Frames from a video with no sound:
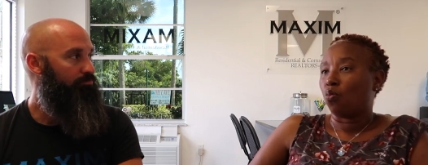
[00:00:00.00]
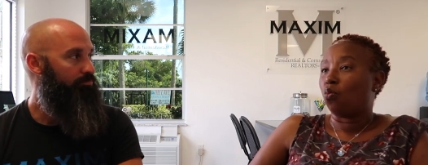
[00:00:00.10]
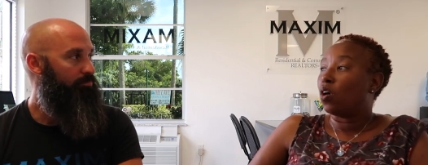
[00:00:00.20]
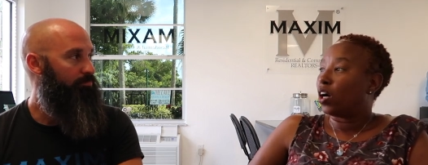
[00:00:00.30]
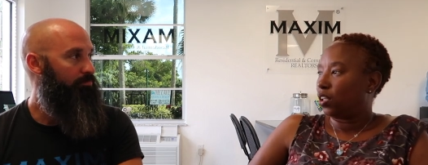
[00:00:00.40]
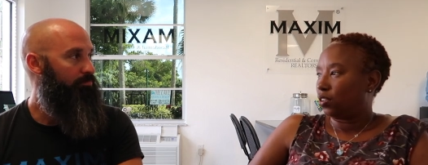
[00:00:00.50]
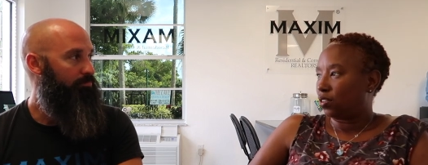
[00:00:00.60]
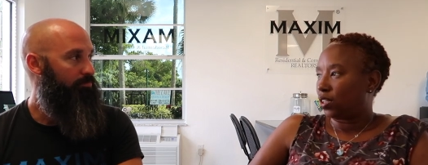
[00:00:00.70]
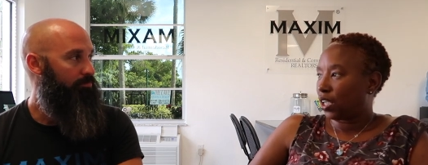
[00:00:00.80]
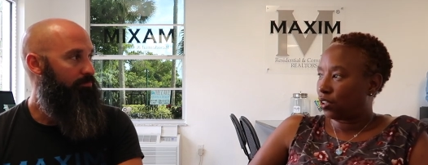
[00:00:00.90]
Speaker 1: what
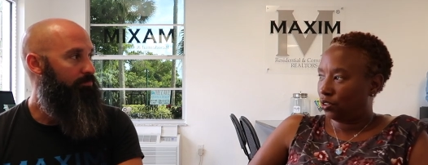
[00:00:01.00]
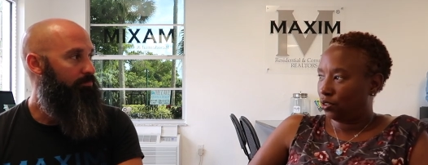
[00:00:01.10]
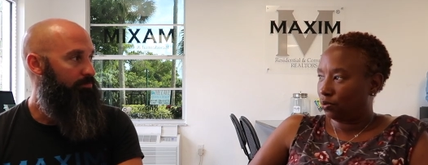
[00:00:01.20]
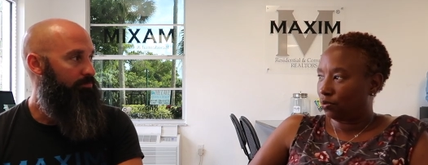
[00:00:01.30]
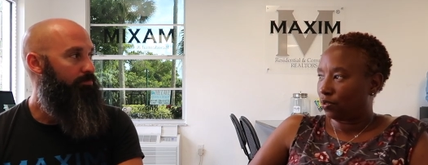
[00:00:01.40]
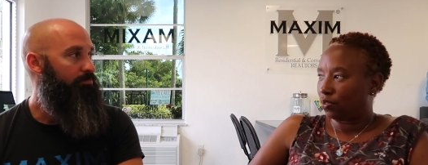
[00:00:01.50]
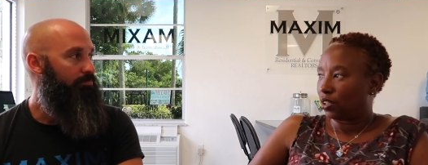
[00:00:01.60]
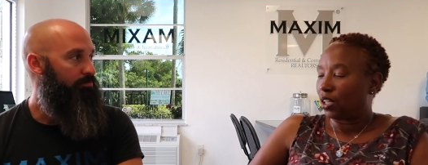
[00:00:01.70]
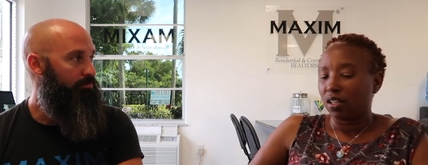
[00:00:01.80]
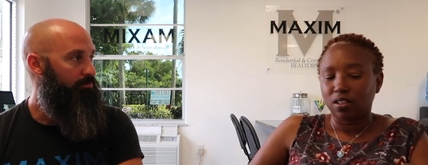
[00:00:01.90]
they could do.
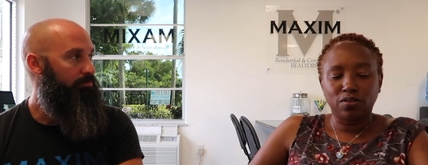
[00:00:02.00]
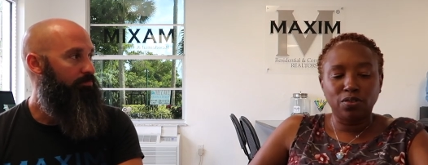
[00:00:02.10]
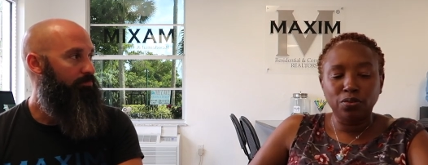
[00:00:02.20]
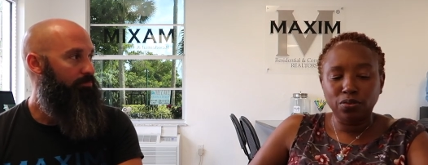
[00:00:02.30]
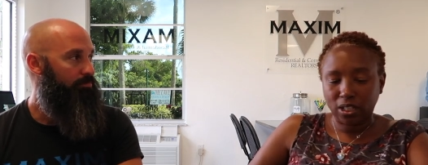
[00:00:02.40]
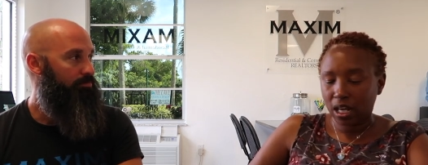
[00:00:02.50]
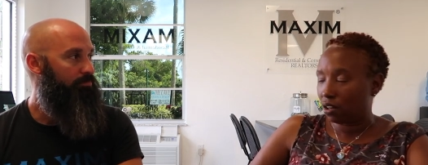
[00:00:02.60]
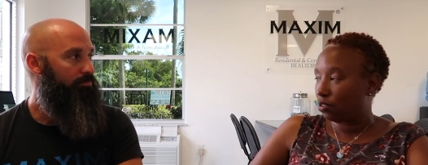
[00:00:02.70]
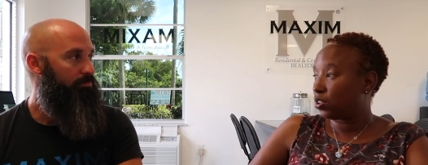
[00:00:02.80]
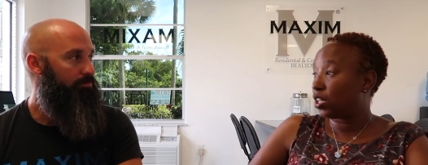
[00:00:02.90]
New
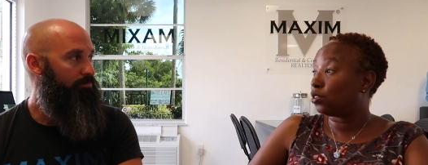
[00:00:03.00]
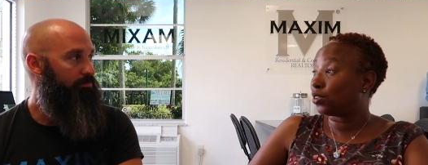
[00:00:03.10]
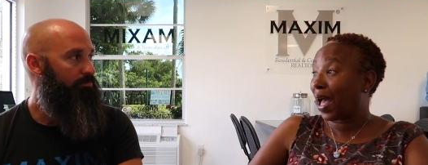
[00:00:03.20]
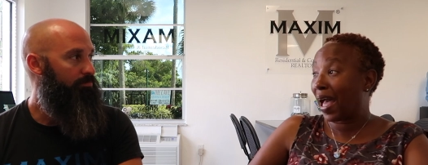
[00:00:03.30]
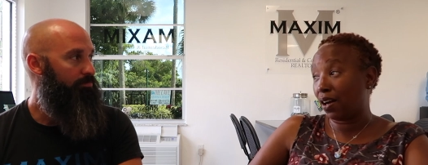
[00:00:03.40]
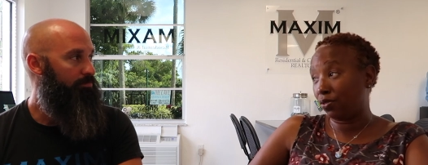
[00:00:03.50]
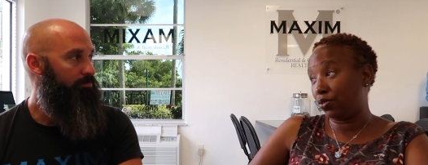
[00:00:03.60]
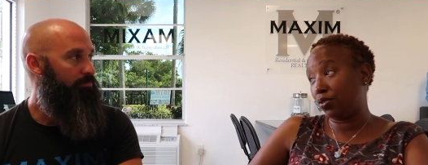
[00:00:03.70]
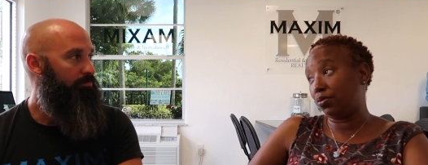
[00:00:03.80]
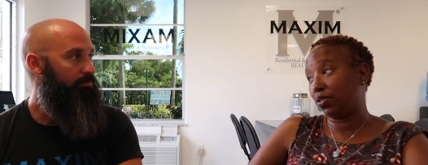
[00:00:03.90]
style tells how
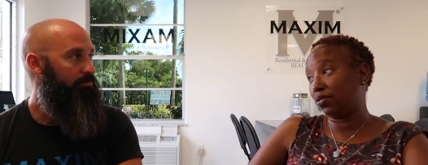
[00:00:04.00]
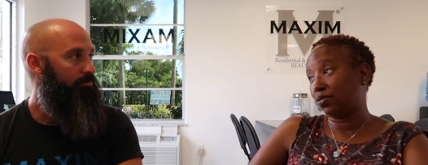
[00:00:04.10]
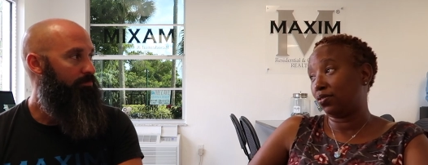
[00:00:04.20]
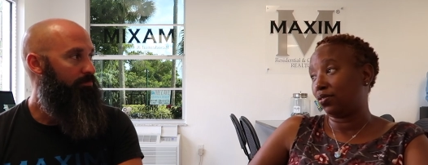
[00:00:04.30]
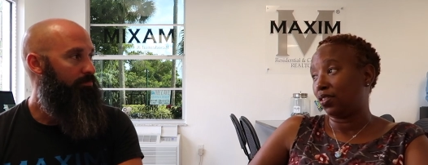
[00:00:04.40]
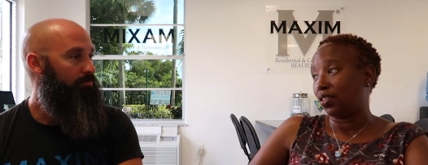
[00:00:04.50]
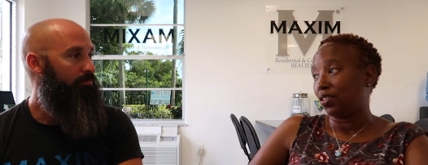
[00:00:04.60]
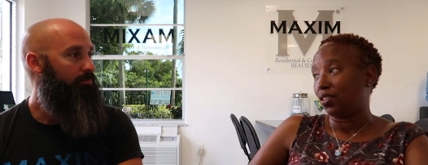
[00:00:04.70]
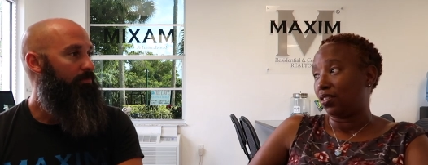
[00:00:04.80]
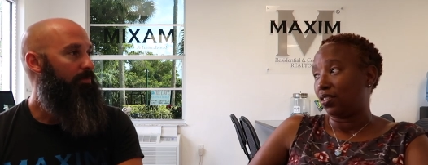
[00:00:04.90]
you do it.
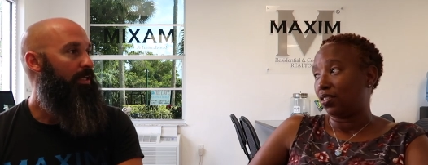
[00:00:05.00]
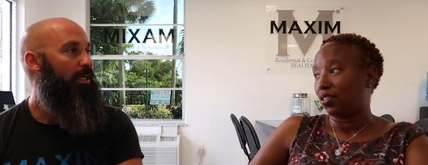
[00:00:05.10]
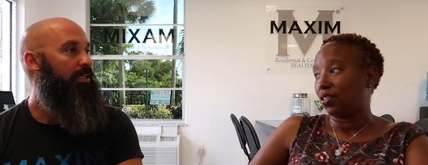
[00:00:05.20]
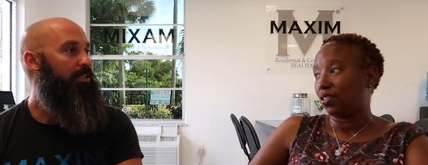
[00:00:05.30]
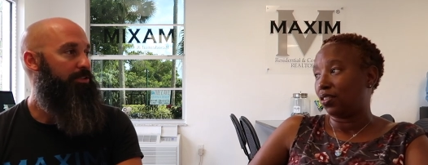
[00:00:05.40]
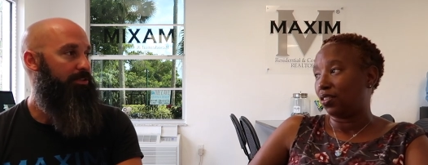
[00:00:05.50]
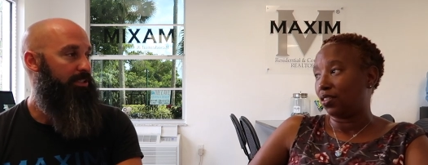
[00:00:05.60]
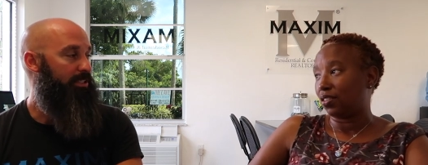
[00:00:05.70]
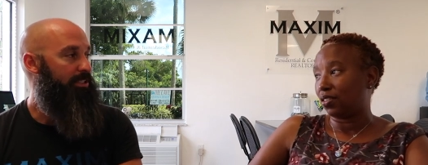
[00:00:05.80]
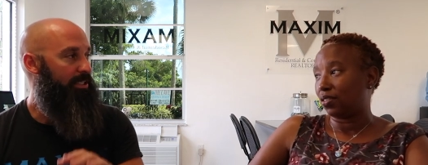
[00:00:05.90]

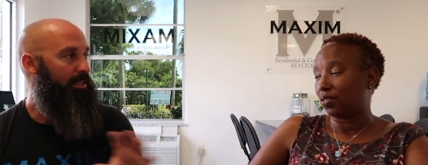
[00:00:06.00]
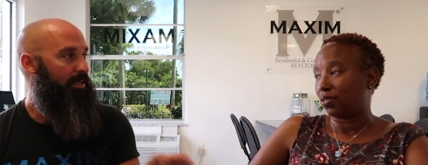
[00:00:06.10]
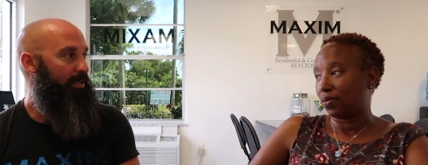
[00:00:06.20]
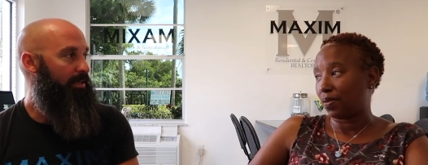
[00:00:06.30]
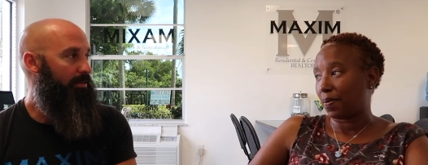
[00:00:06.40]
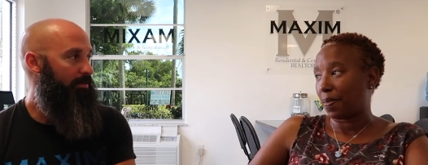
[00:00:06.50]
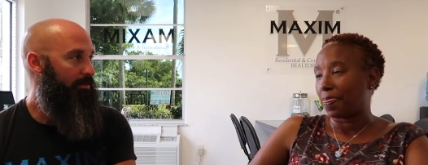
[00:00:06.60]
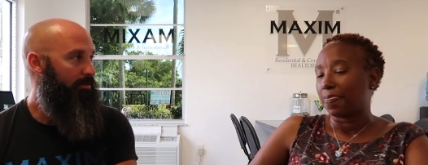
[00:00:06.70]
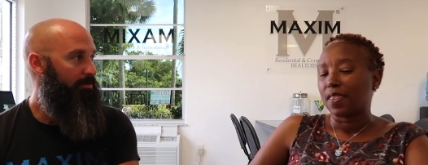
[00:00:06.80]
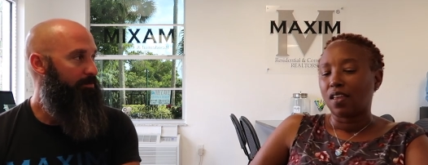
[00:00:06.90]
Speaker 2: Interesting. Say that again.
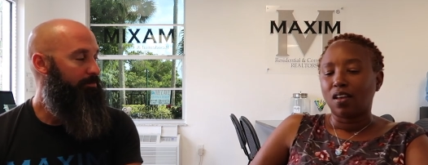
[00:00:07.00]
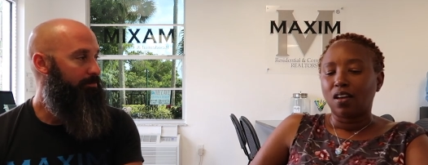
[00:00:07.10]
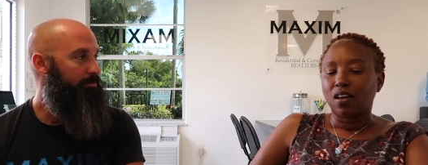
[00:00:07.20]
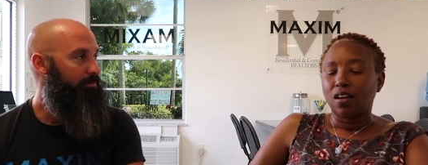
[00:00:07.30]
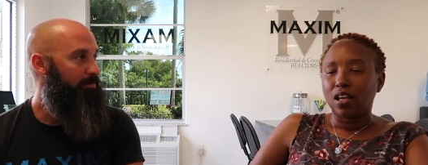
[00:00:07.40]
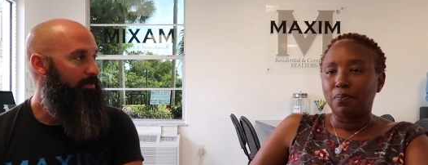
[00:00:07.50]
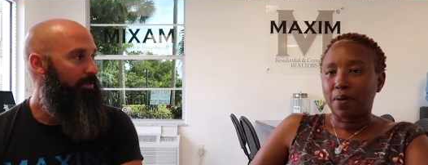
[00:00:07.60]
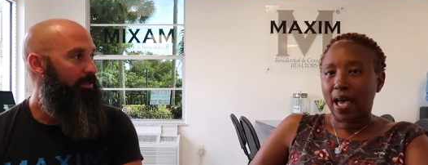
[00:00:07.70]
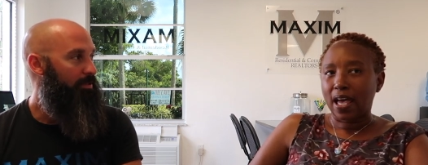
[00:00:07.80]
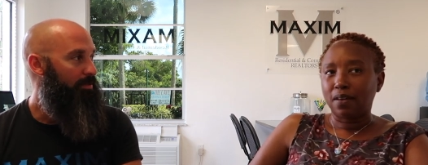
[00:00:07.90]

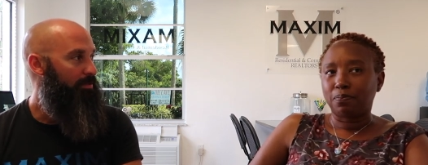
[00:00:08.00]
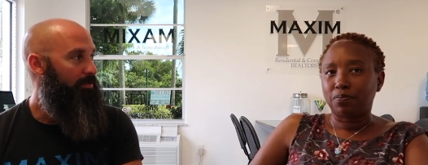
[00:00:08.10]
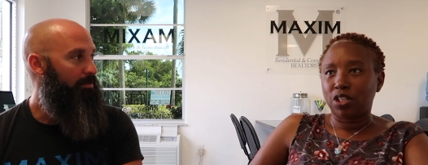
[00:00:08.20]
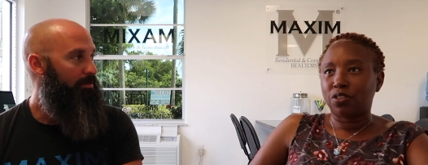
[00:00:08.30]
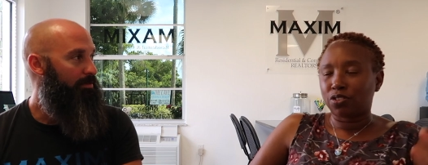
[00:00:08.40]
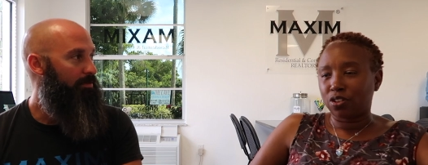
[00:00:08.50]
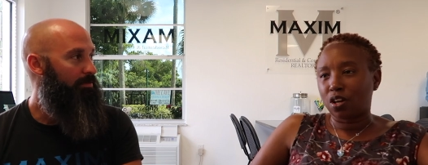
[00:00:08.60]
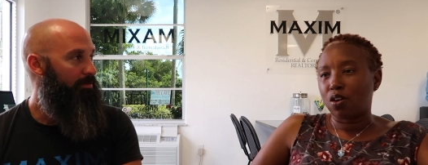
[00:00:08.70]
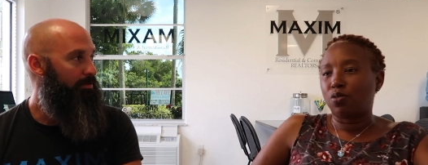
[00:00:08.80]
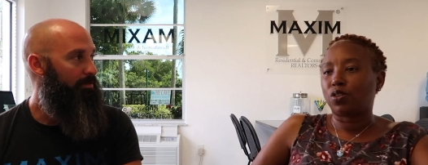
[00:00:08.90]
Speaker 1: Back years
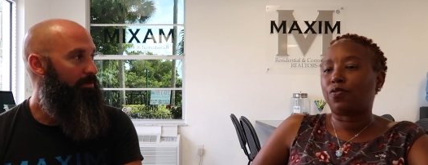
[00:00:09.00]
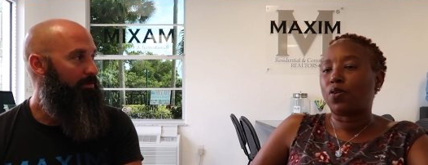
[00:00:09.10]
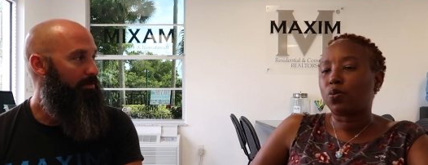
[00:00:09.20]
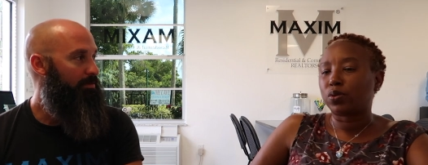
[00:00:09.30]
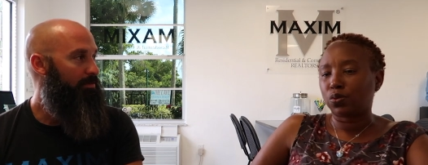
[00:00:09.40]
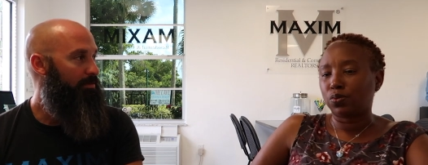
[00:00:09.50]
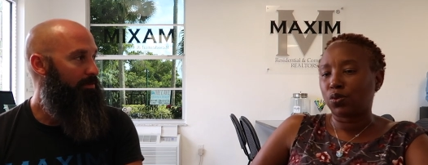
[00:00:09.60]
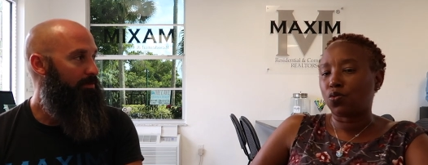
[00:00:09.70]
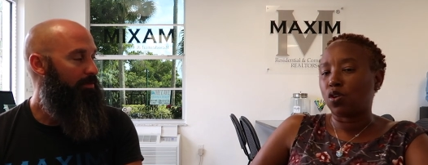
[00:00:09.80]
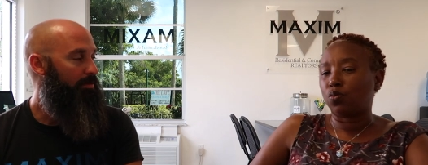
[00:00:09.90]
ago, the focus
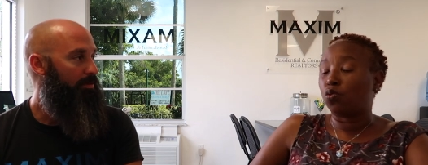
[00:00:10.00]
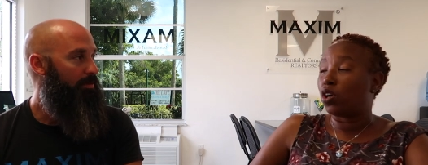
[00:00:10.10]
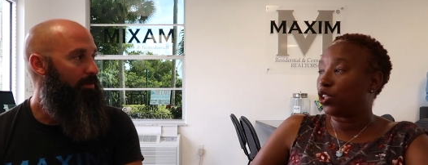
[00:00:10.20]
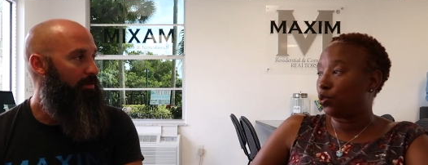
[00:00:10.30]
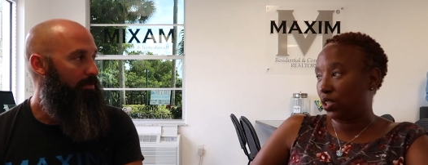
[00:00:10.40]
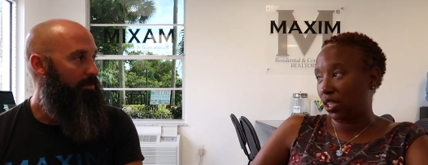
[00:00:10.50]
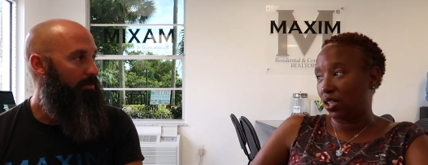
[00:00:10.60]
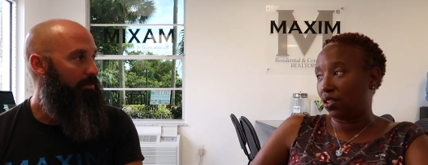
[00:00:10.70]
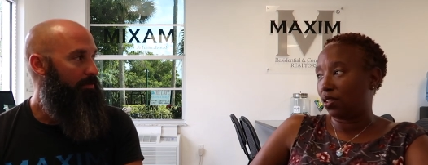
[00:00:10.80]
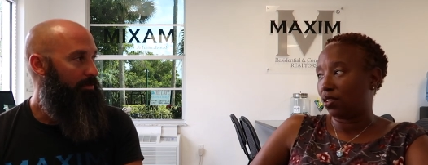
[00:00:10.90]
was on what you did.